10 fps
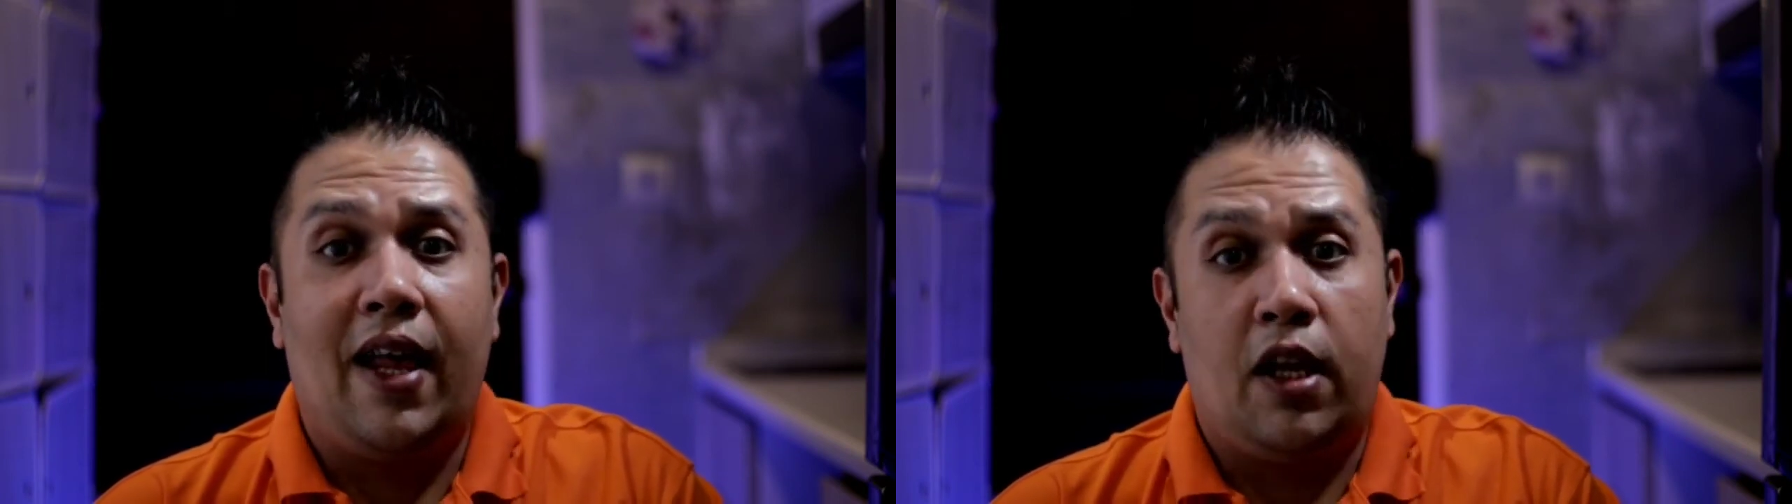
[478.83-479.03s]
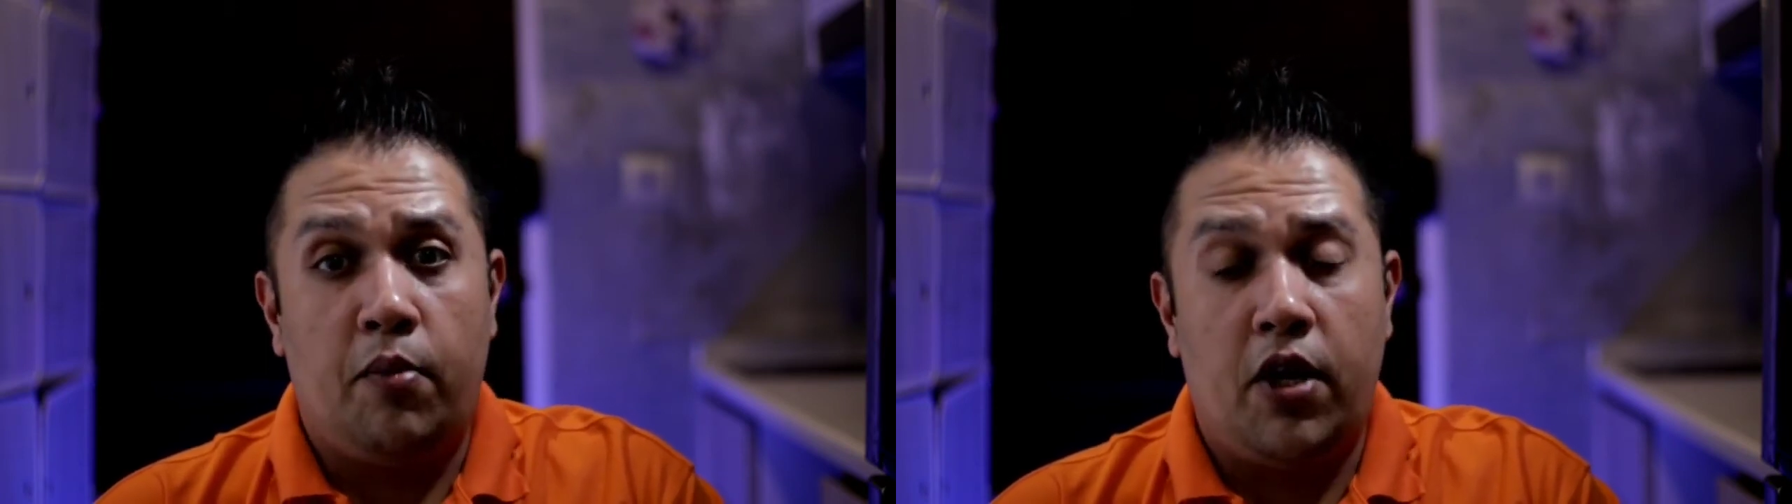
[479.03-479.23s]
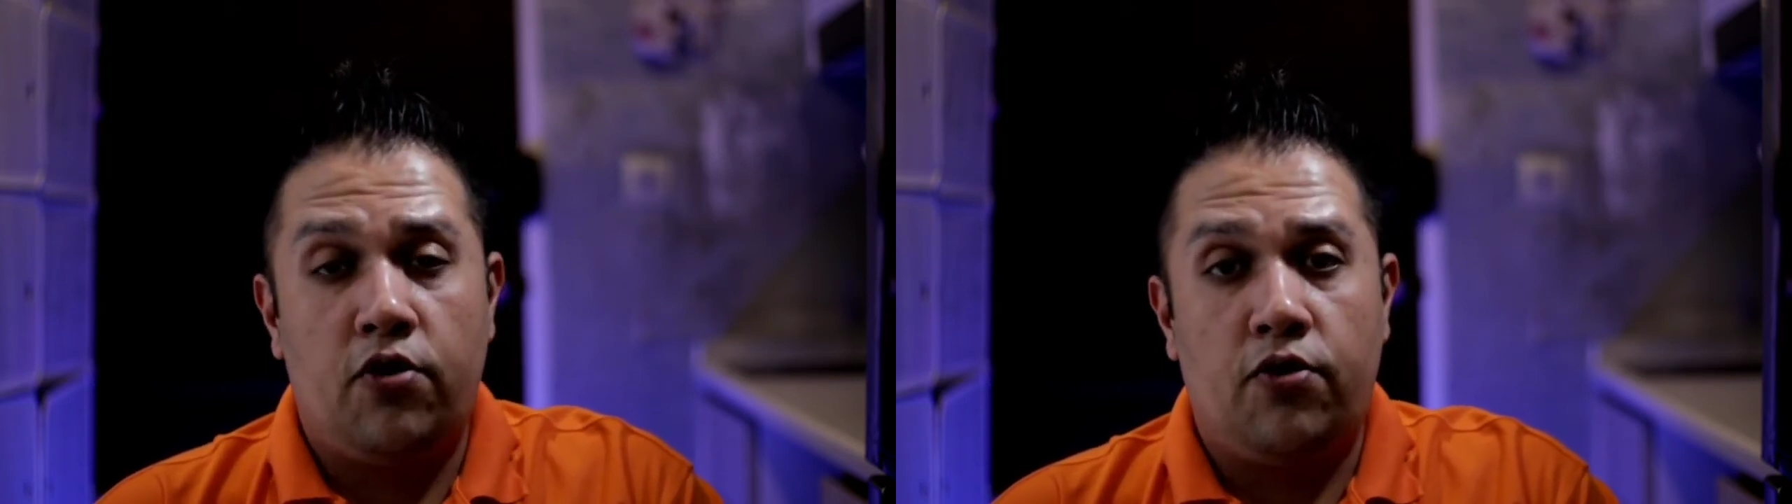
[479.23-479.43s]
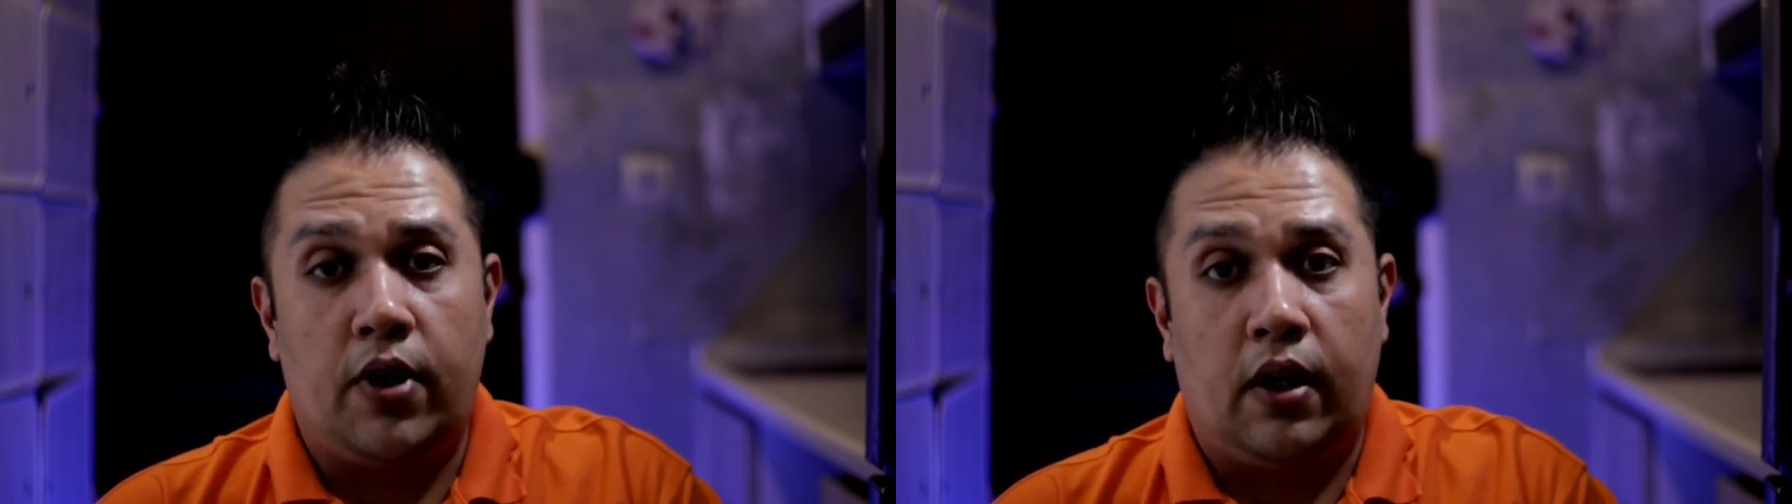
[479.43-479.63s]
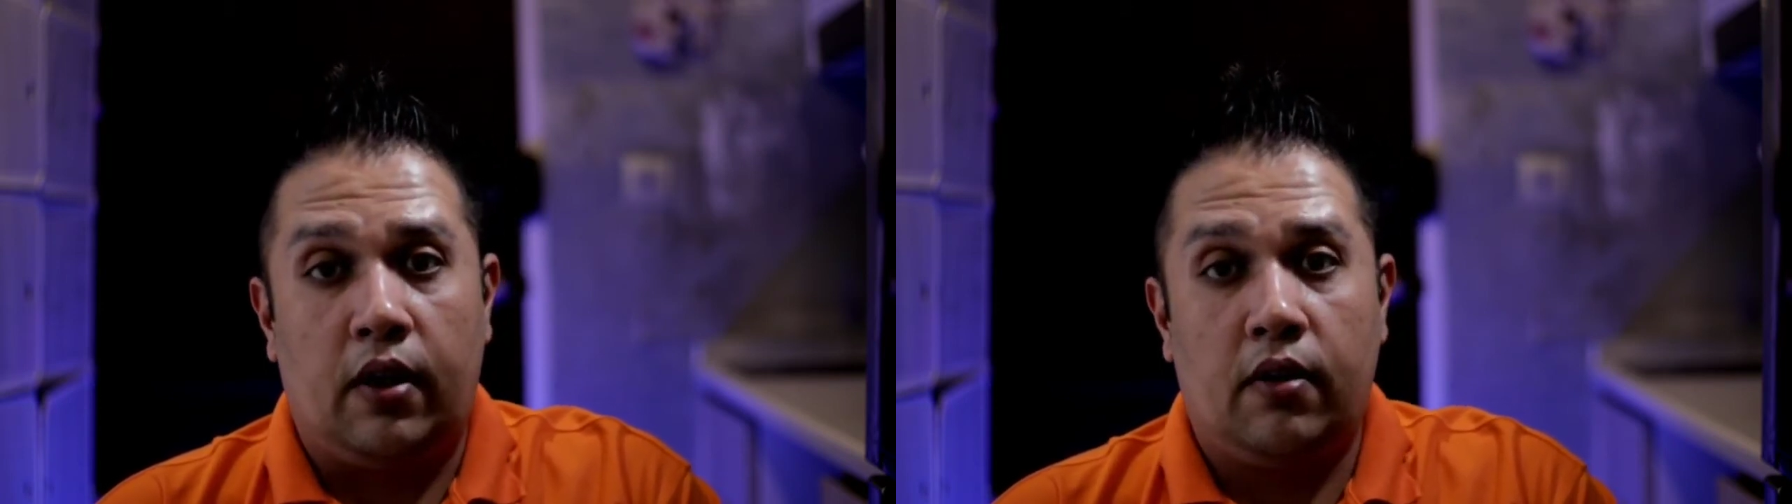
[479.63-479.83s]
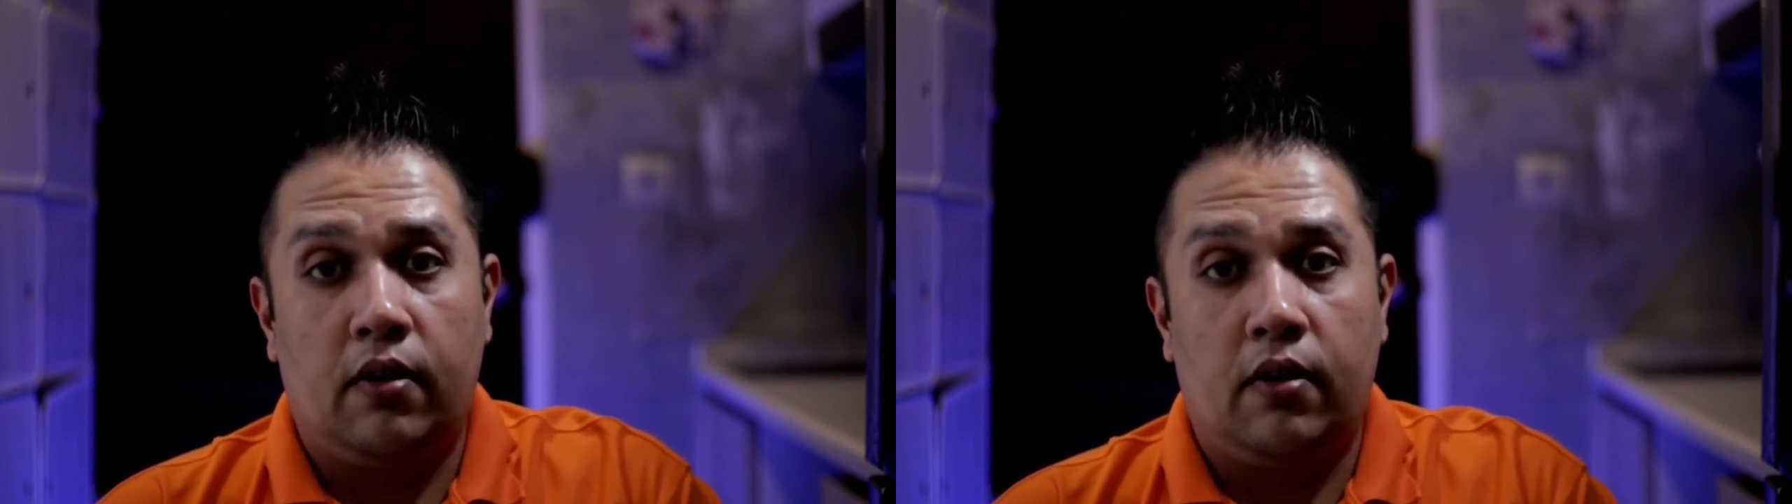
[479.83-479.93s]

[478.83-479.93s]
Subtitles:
Elementary.